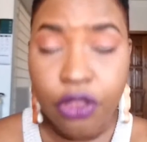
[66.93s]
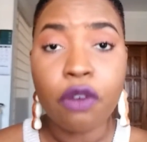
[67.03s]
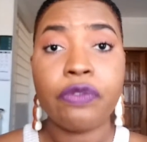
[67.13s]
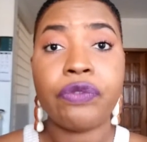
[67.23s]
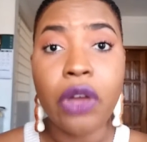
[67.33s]

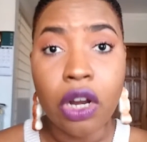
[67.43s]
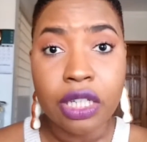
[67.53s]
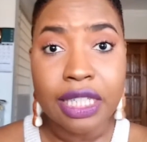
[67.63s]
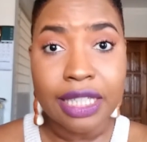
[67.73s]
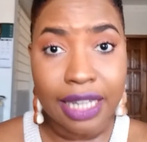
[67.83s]
the
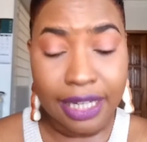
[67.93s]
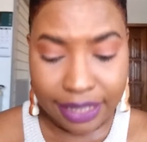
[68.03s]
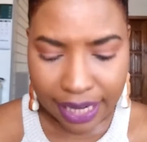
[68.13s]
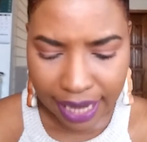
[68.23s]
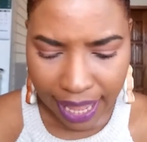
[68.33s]
first
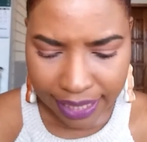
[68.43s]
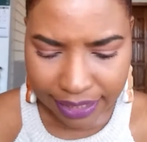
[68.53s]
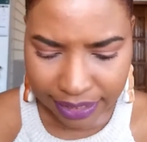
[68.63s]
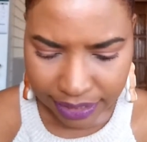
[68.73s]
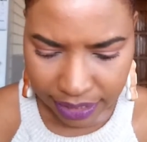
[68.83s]
thing that I
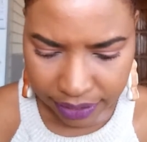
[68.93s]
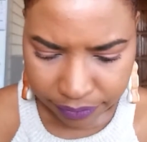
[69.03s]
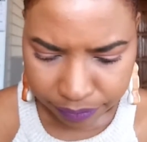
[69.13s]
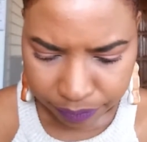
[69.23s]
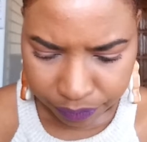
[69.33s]
said,